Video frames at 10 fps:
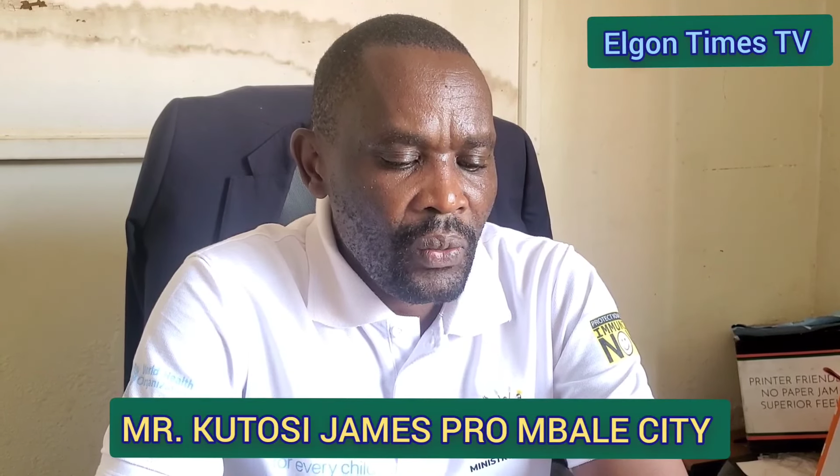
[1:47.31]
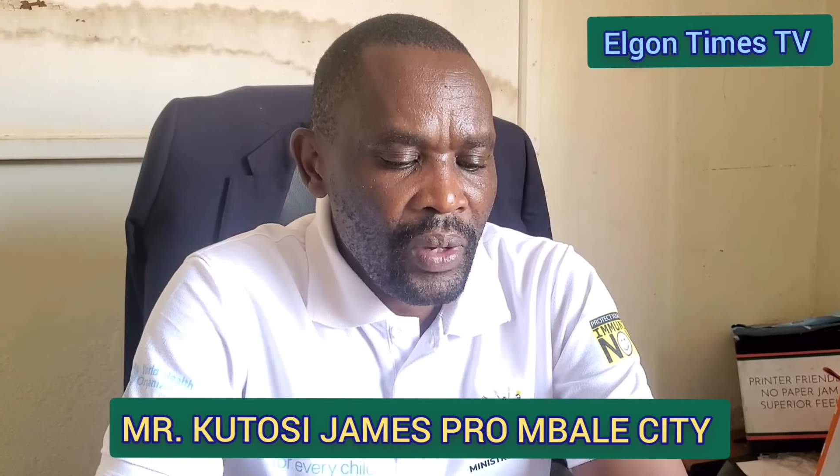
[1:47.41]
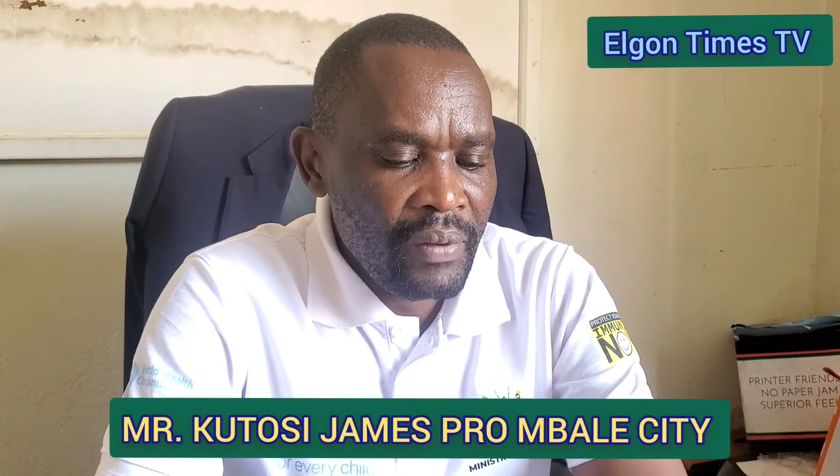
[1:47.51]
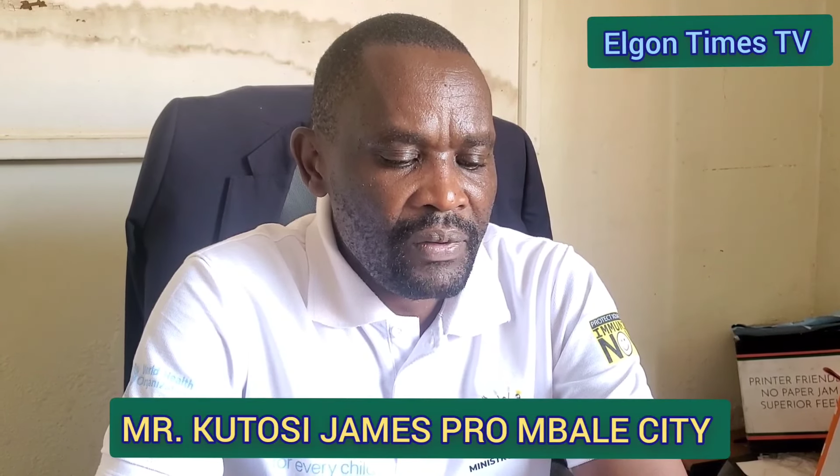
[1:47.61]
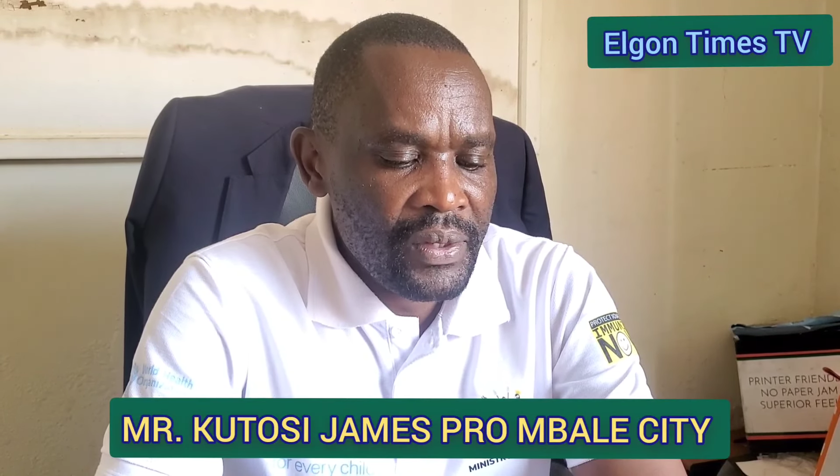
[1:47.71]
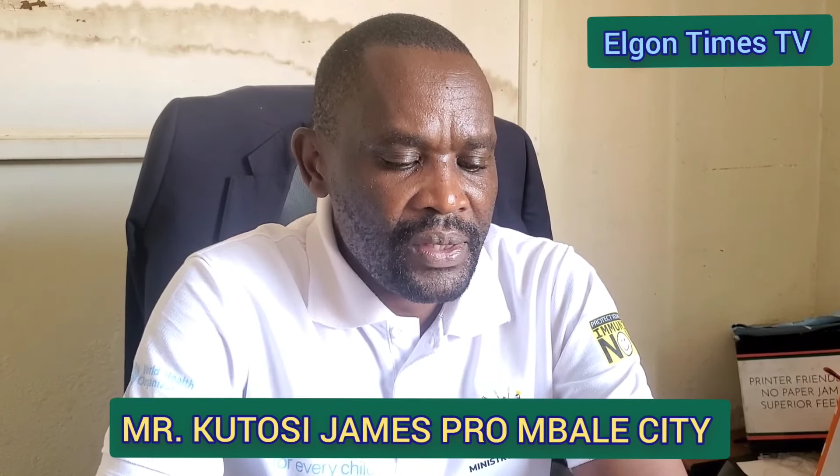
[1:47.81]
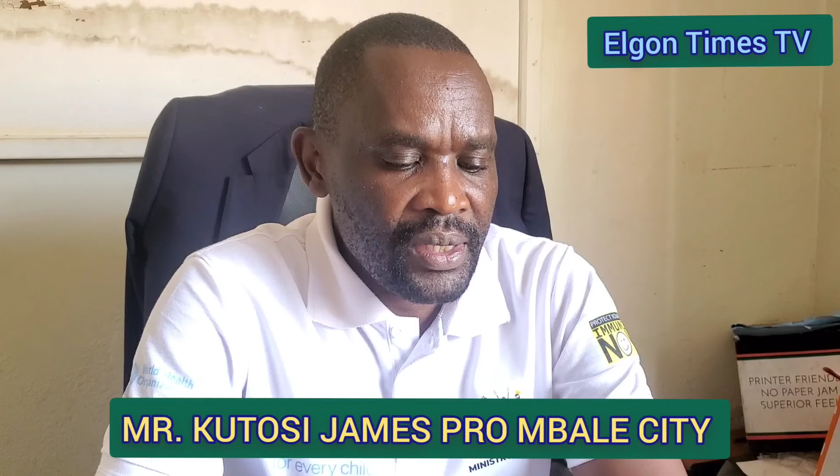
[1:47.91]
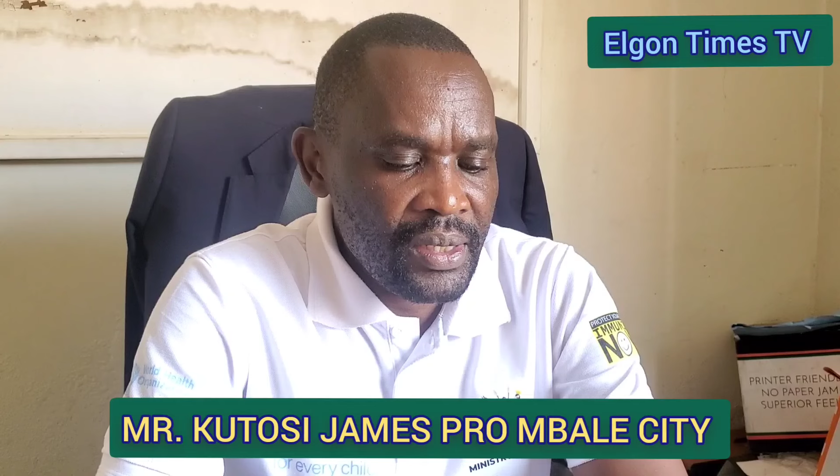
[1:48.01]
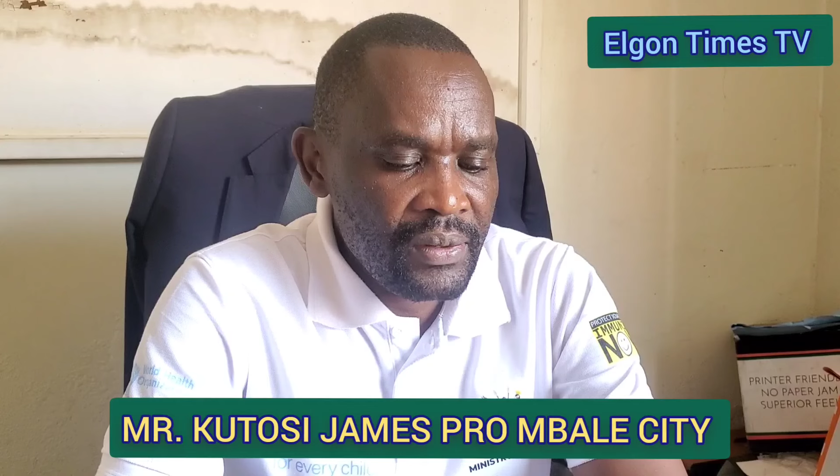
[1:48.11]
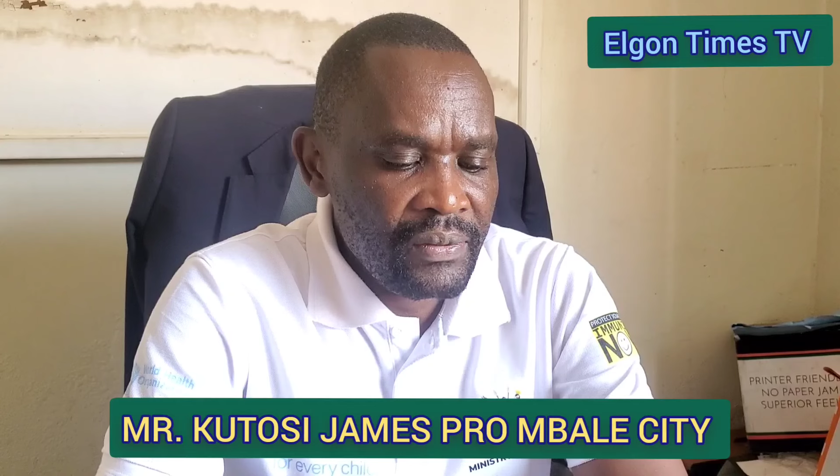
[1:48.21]
We have
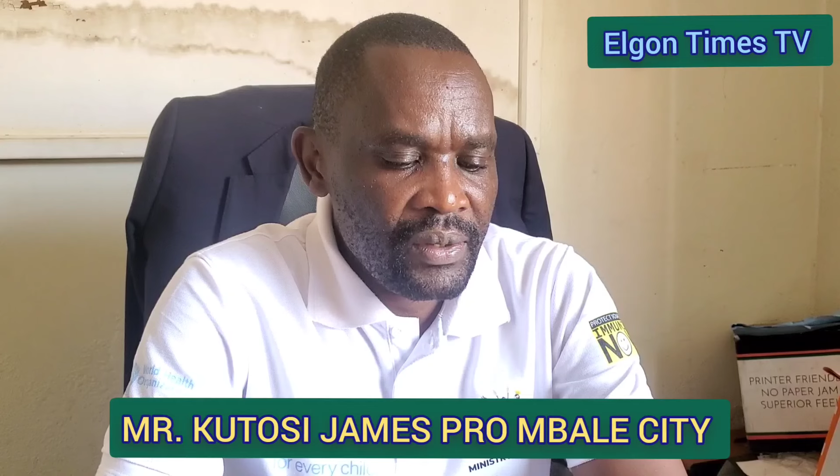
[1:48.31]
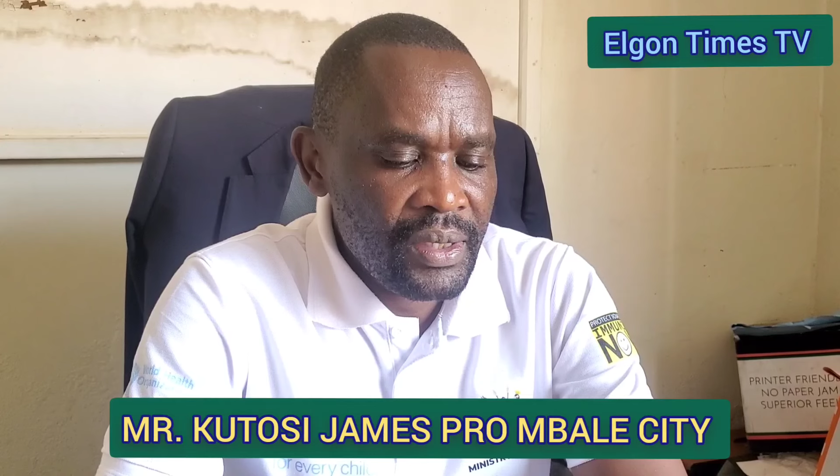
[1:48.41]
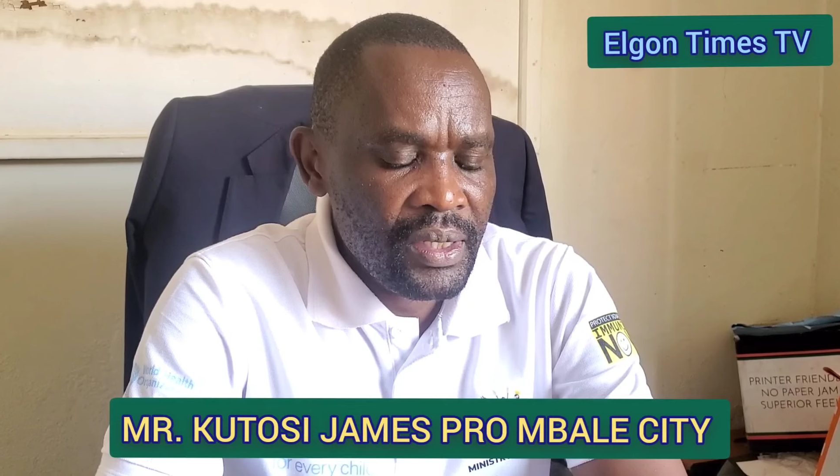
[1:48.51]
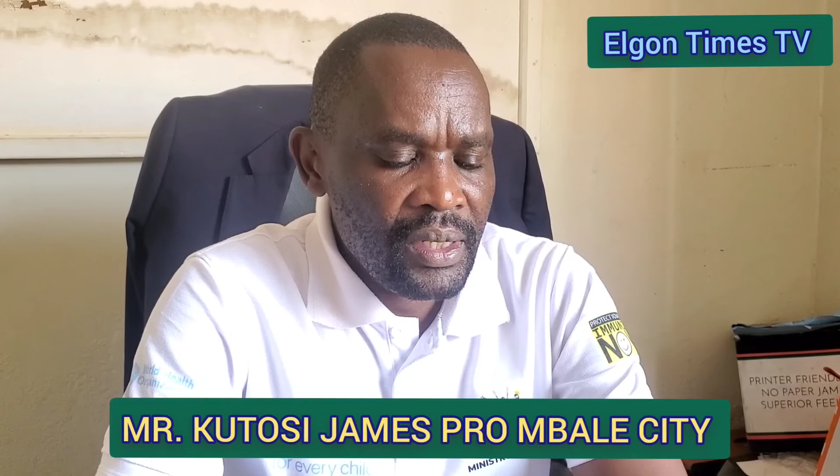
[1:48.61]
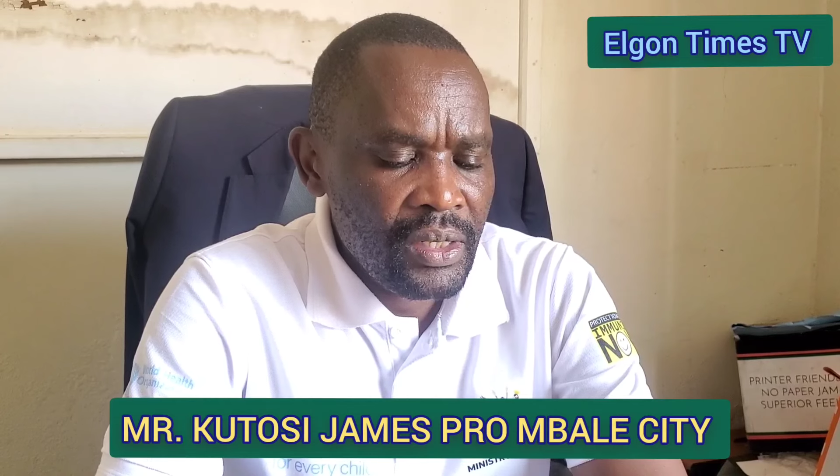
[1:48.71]
received